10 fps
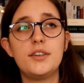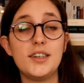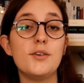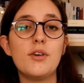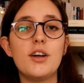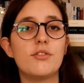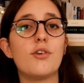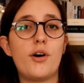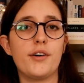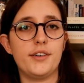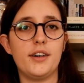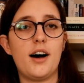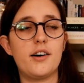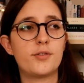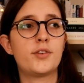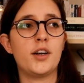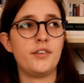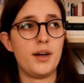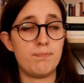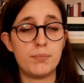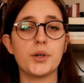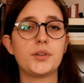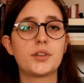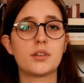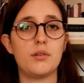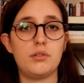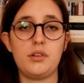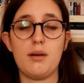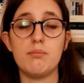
do live on after their books or their